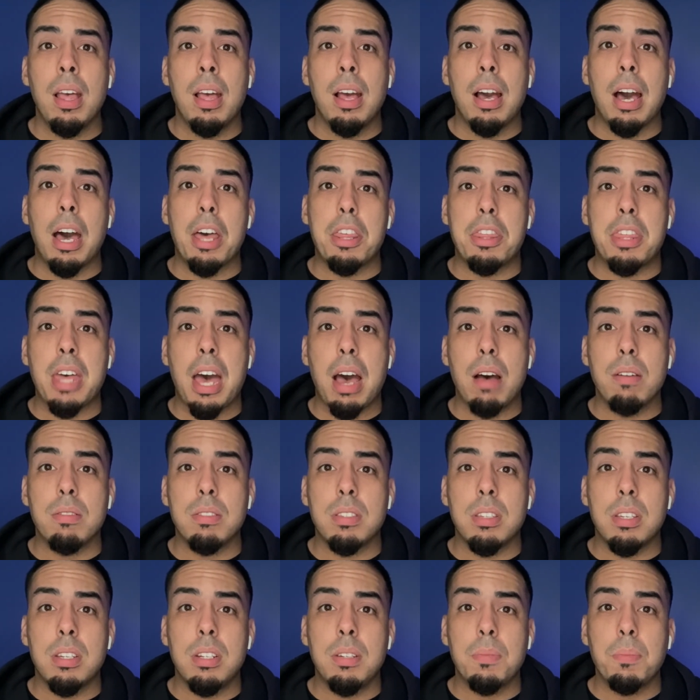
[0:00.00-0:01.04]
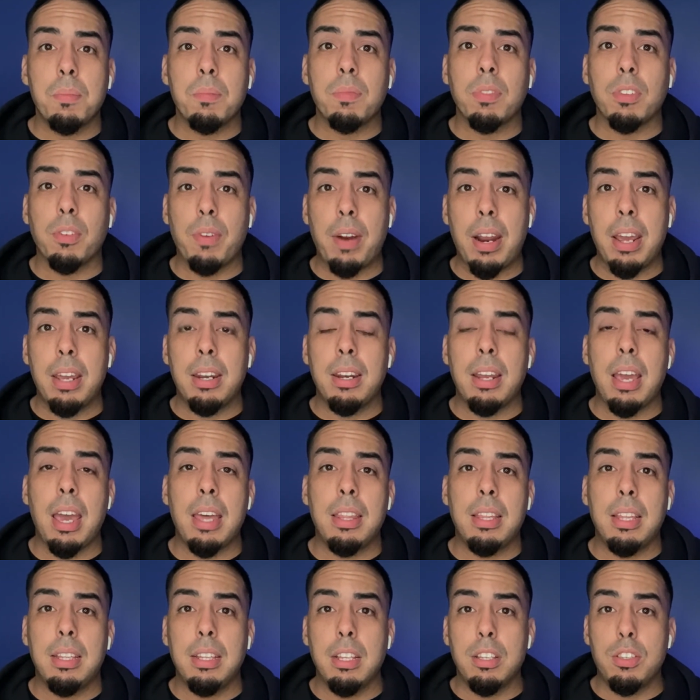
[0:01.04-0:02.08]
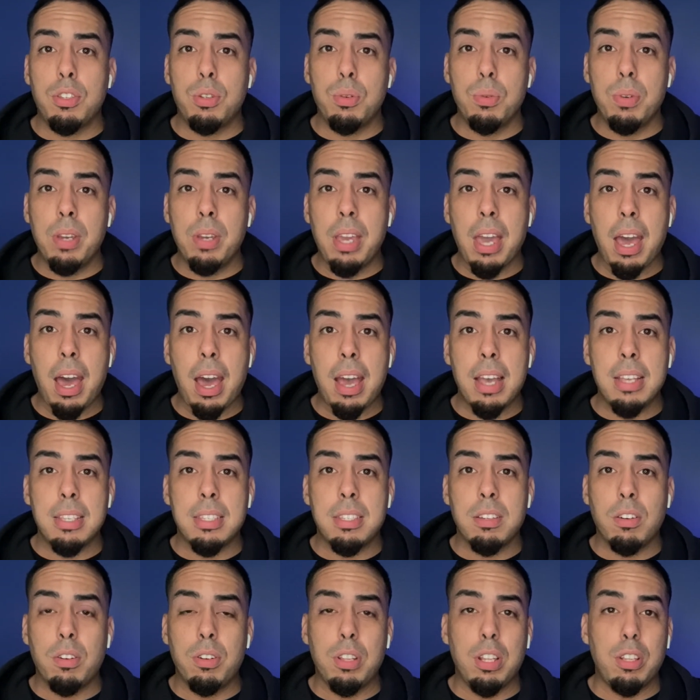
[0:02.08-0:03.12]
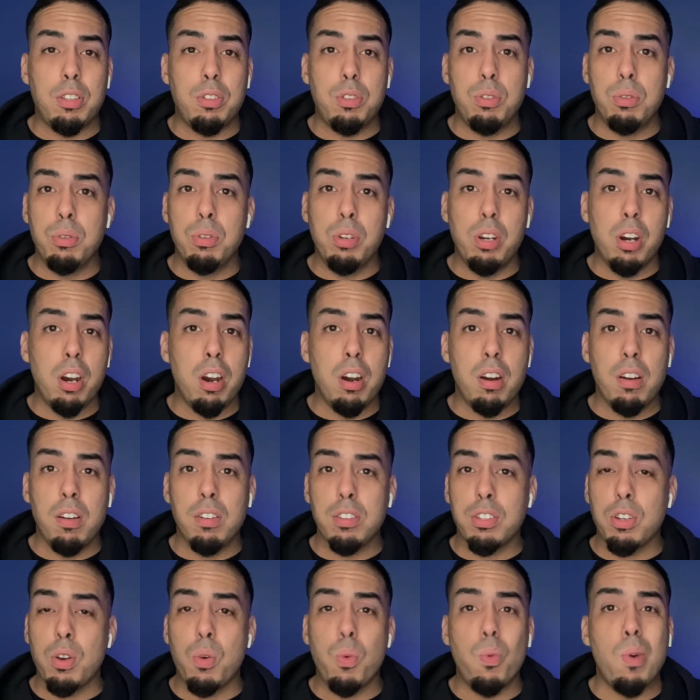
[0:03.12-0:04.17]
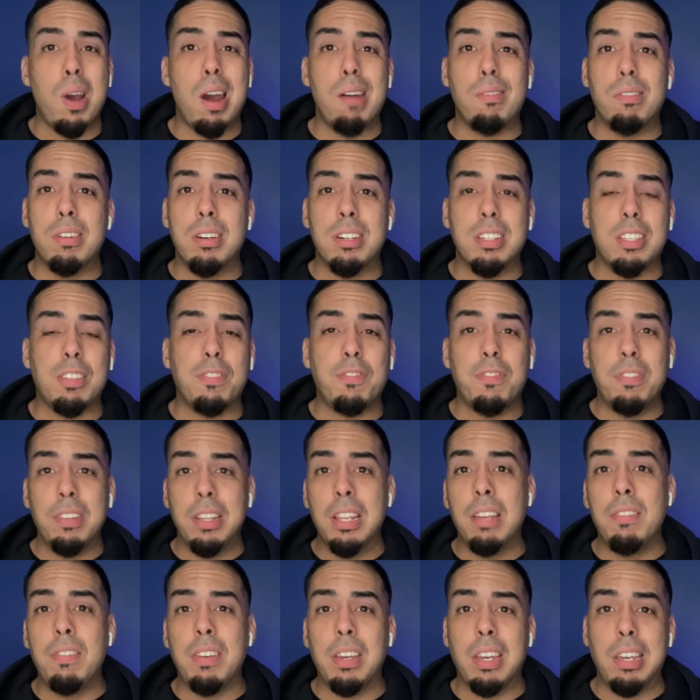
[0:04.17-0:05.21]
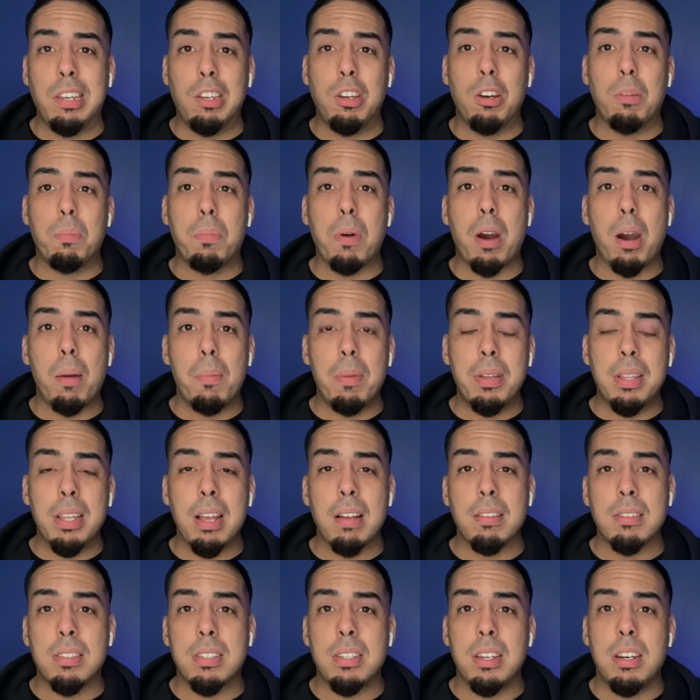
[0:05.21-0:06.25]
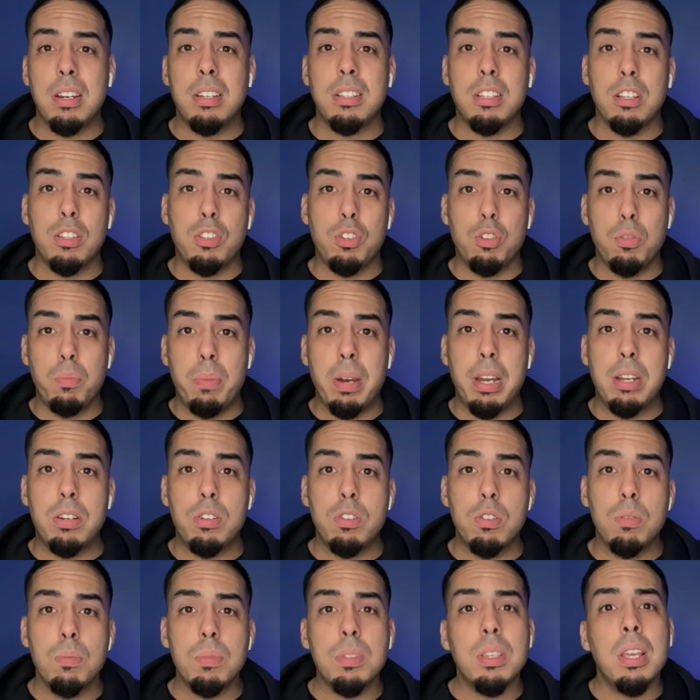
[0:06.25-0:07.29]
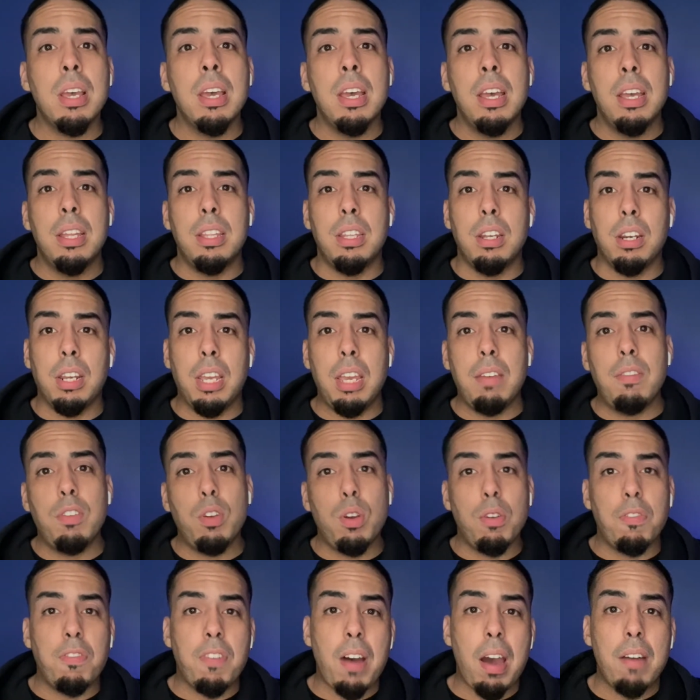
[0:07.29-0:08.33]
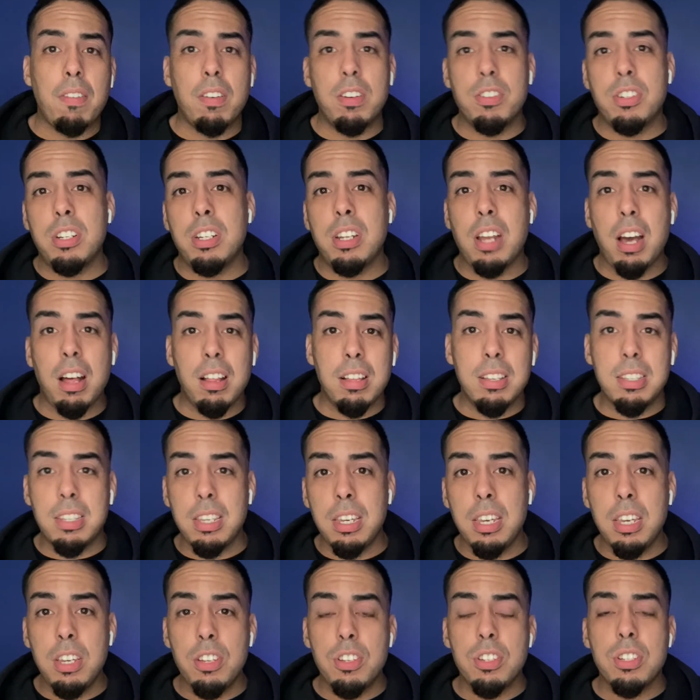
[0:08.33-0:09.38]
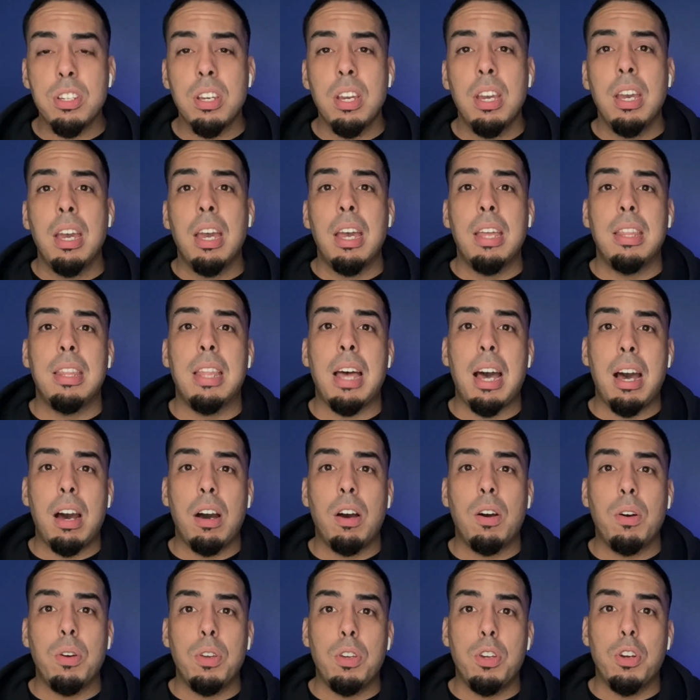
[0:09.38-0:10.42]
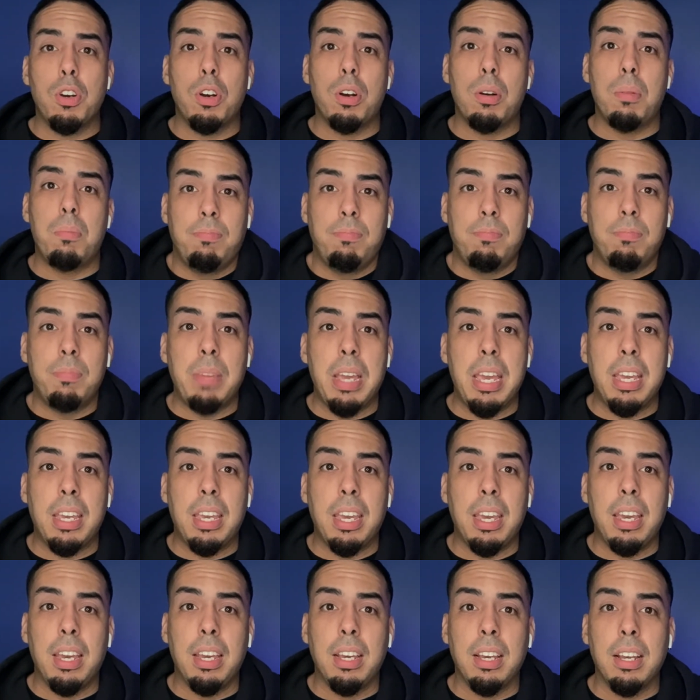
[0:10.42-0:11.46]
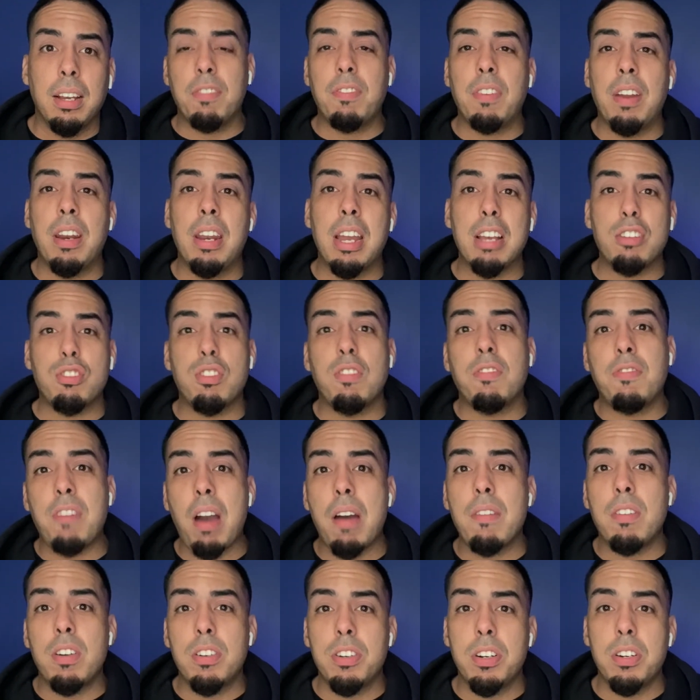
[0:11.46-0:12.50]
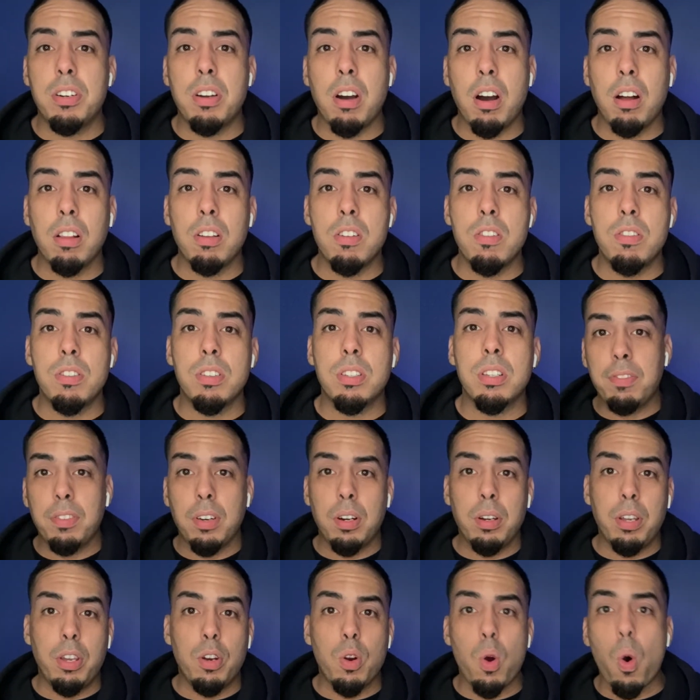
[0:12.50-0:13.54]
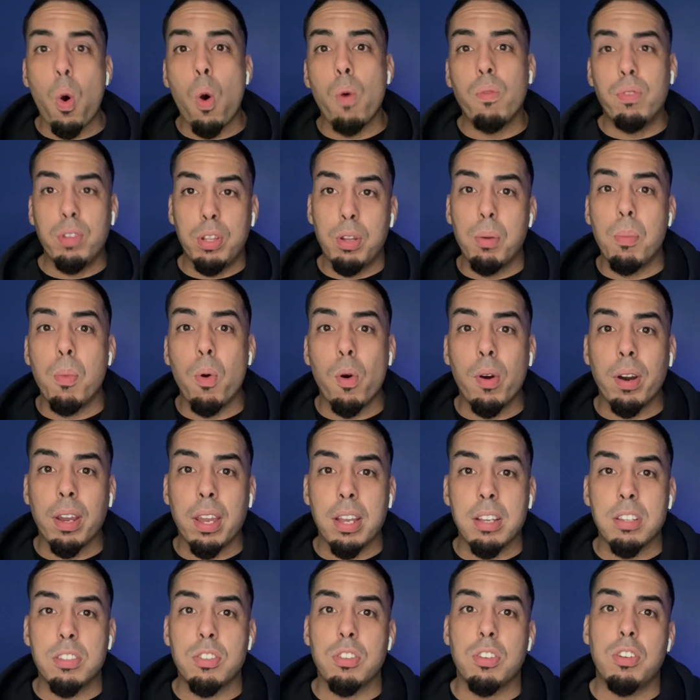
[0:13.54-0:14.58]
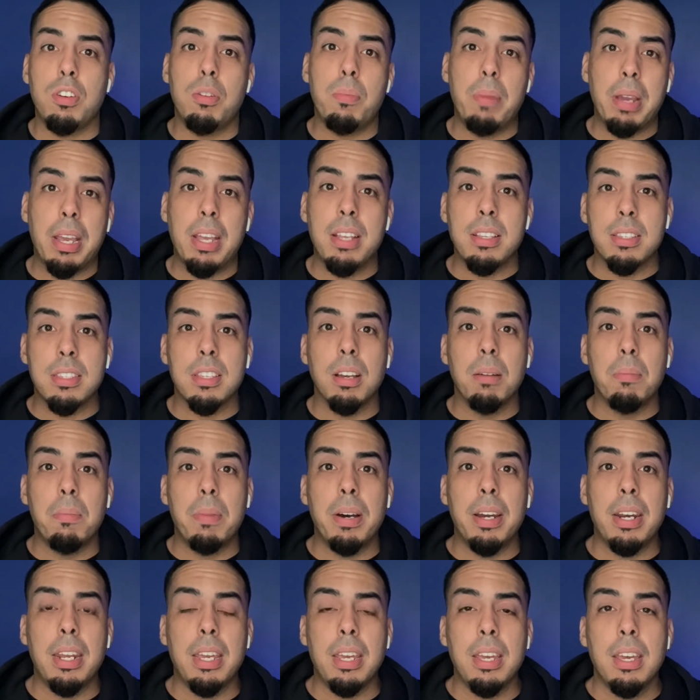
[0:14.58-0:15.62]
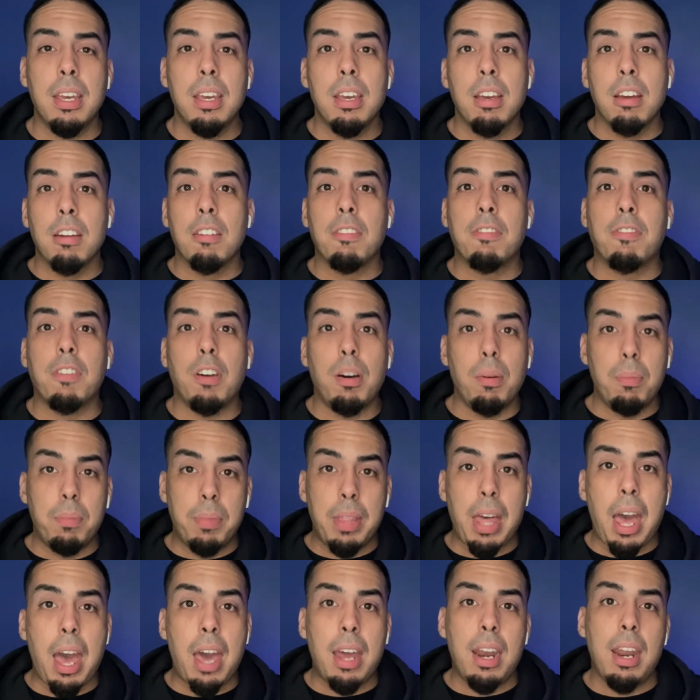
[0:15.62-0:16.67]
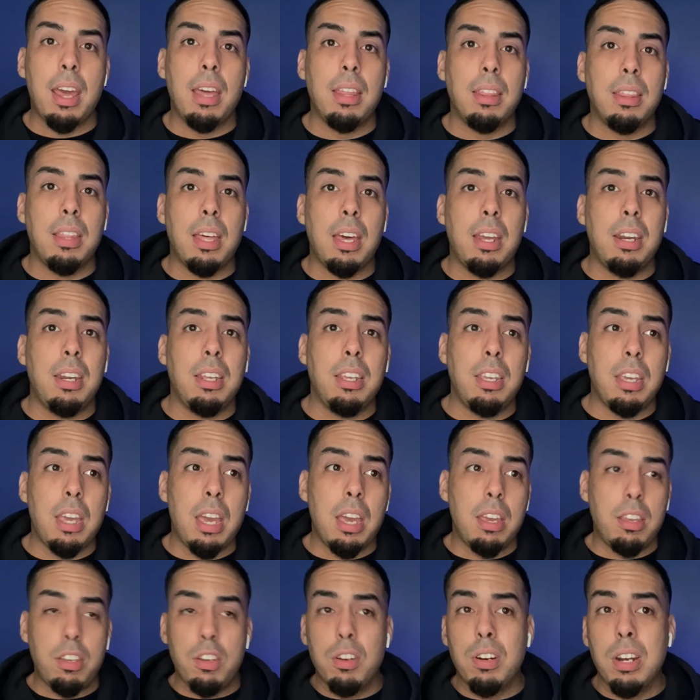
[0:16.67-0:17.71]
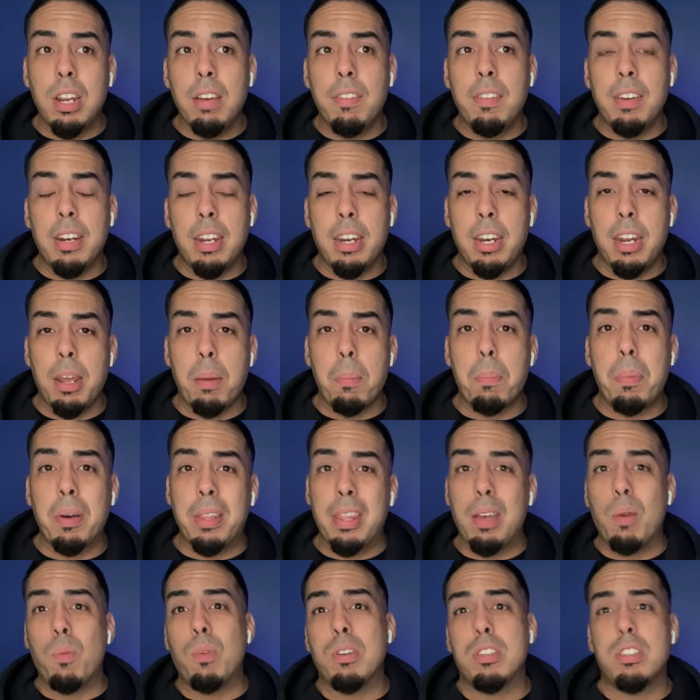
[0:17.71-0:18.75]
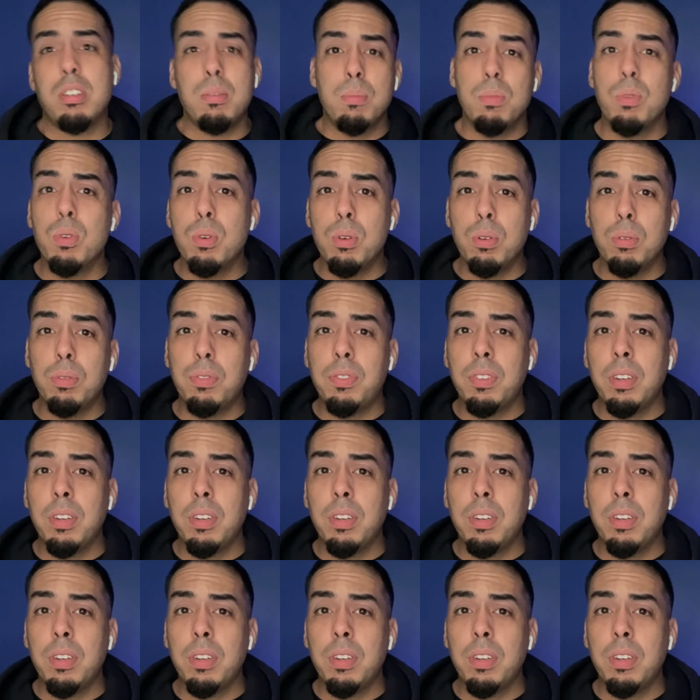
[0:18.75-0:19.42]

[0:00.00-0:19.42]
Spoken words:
$1,000. Right? And then the 2 guys or the 2 girls or whoever is living in your apartment downstairs, the 2 bedrooms, they're giving you $500 each. Now you're making an extra $500, over the mortgage. So you're making some money from that, and you're living in it. But then once you move,